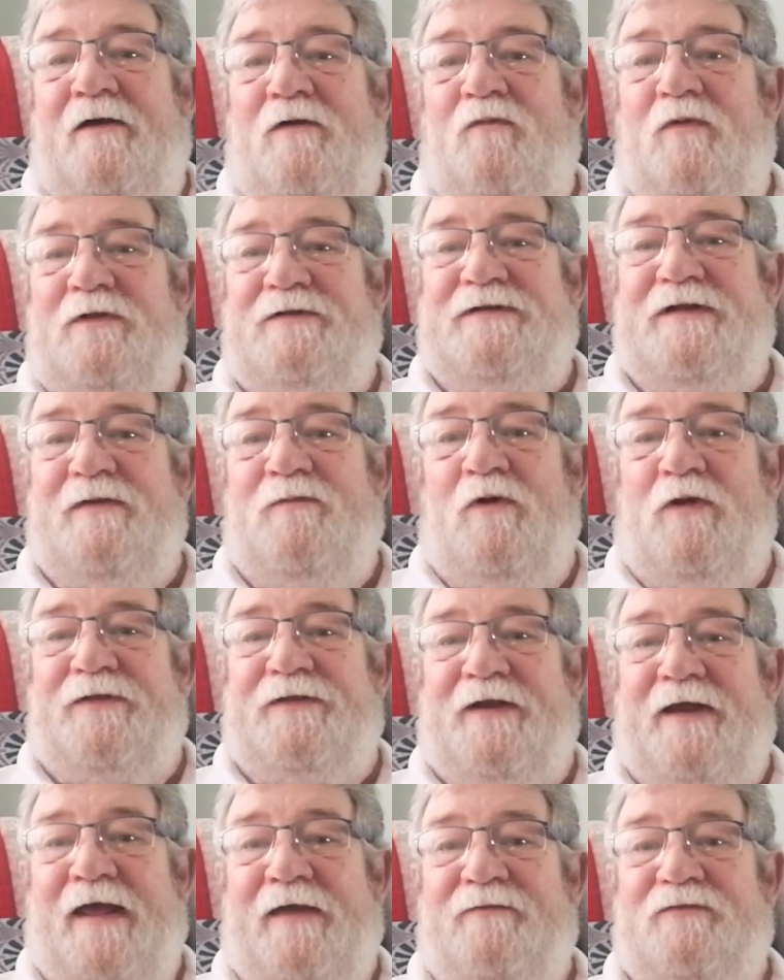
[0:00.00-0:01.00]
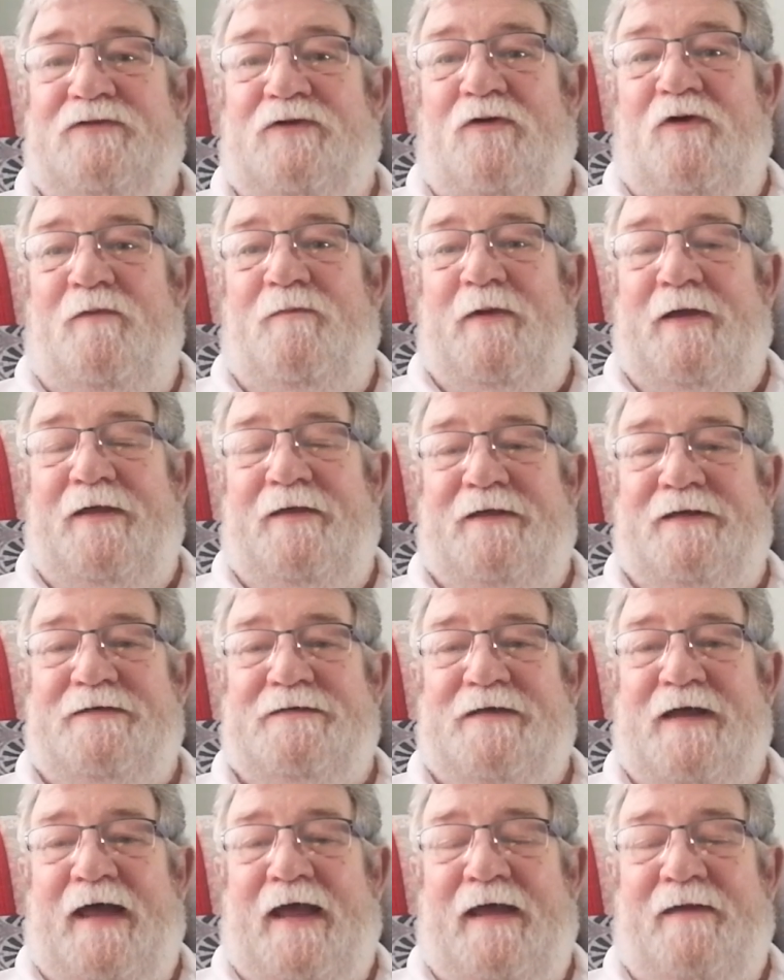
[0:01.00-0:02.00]
we'll see what the knife's going to be this
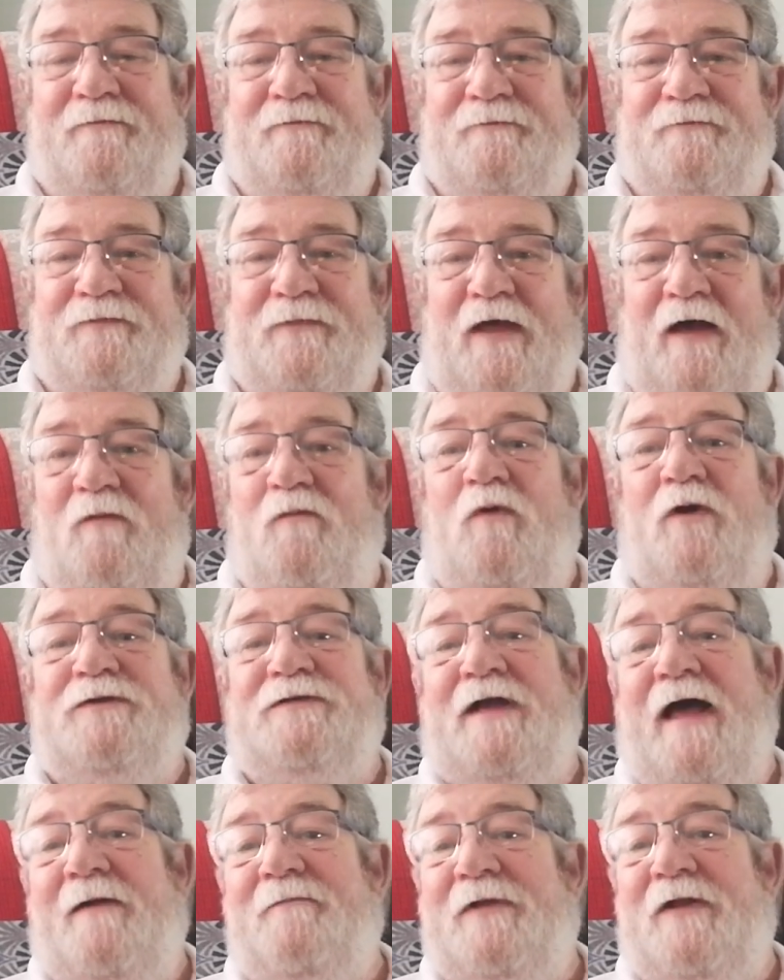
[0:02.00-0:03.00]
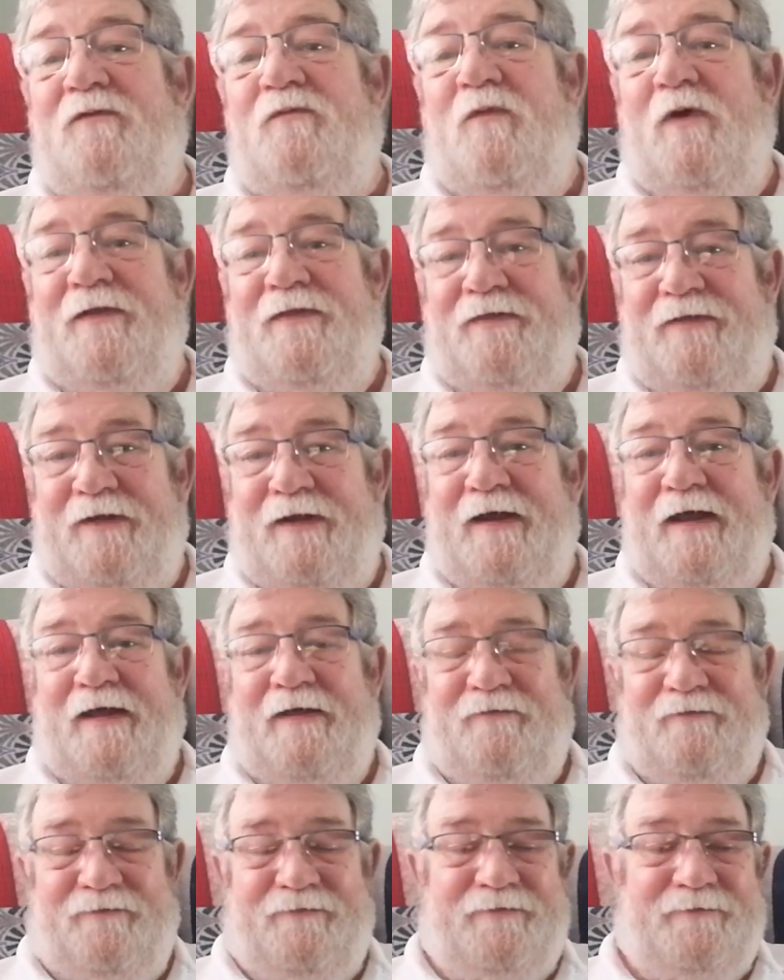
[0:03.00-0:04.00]
time and what's happening with the
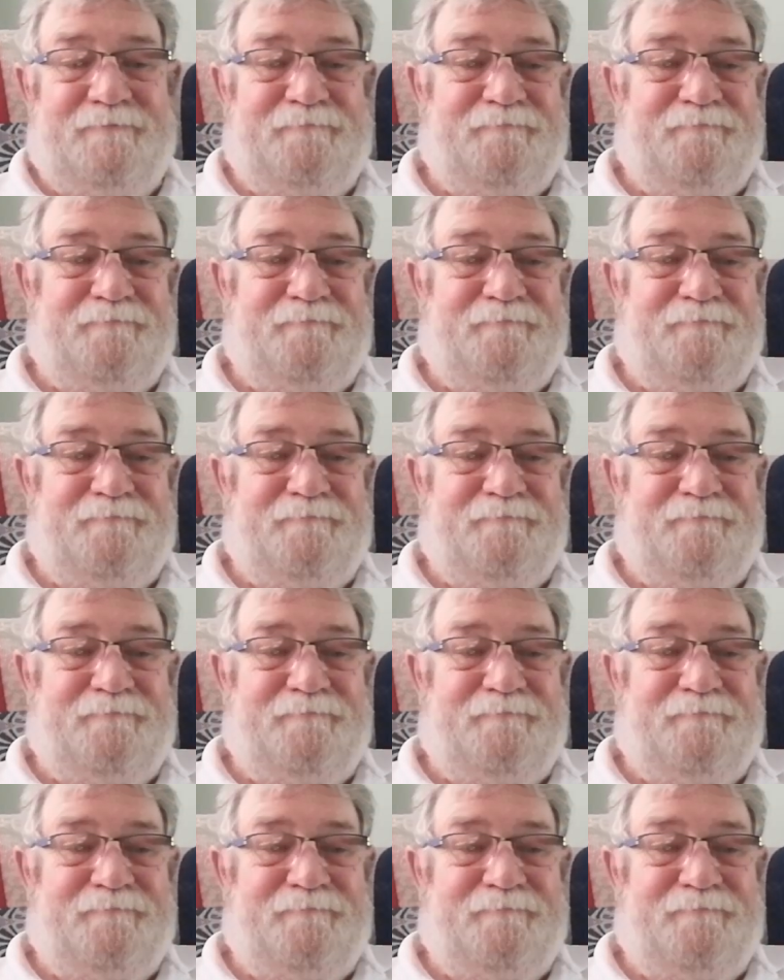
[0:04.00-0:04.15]
knife.